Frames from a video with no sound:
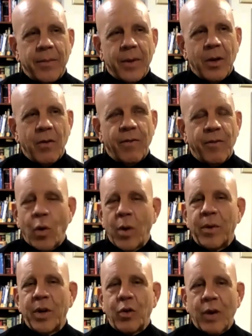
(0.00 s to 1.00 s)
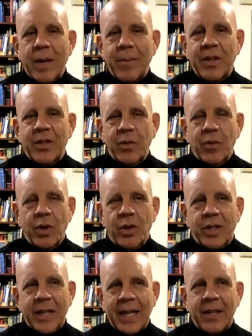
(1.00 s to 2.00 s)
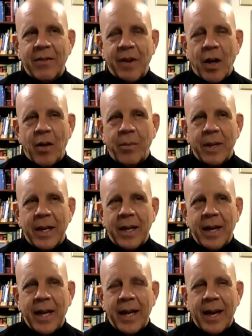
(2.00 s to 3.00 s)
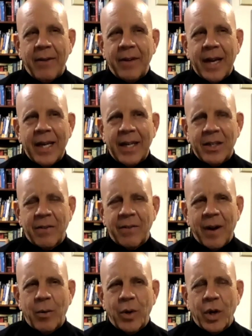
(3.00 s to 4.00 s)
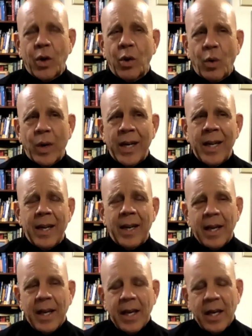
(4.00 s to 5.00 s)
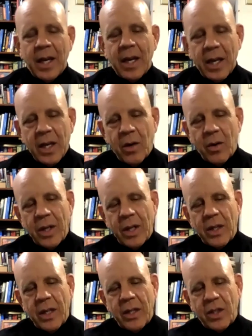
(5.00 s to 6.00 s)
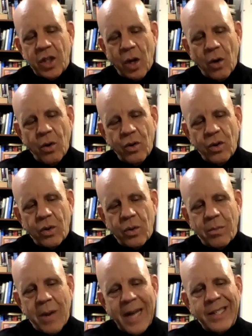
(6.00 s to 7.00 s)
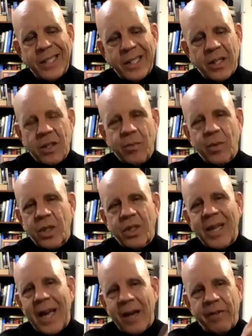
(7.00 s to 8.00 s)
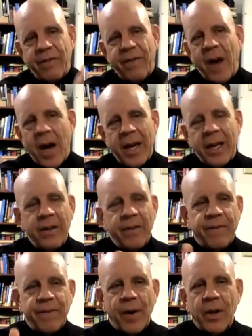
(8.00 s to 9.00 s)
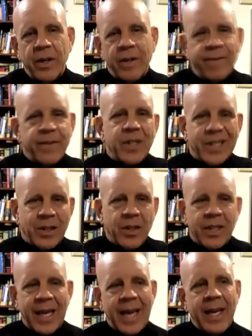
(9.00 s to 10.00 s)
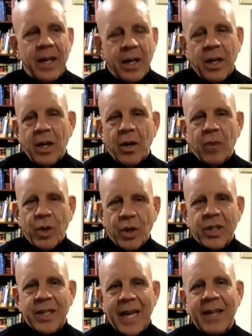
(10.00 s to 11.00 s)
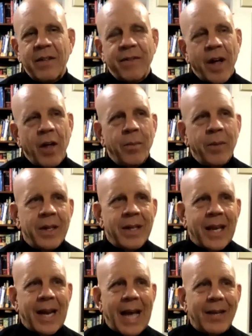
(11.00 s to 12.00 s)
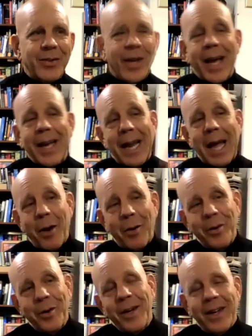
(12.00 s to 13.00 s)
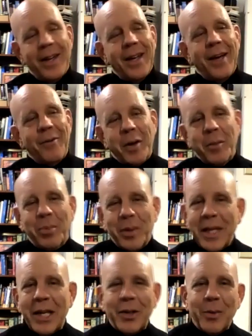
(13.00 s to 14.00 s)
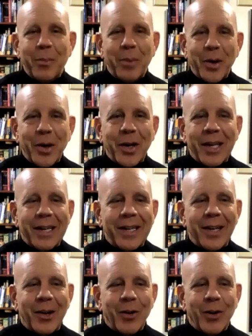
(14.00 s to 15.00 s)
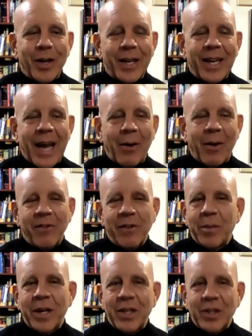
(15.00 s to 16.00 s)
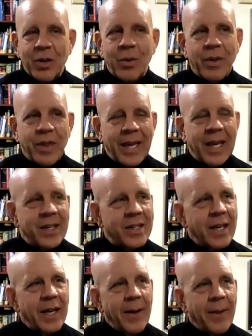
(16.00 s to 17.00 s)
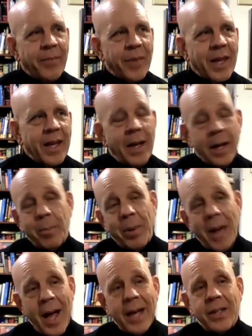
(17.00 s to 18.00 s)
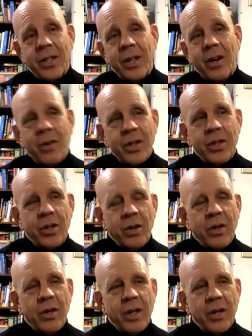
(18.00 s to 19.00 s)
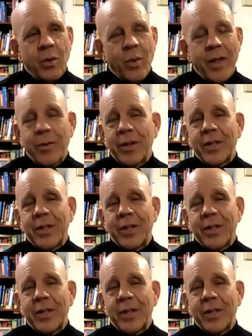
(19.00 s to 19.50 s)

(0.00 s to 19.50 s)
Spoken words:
form agreements in real estate development. And I guess if I were to coin it, it shows my system, which is how to find, fund, and facilitate real estate development, that as I now have completed the book and, look at how everybody's doing things, it applies, because you're, whether it's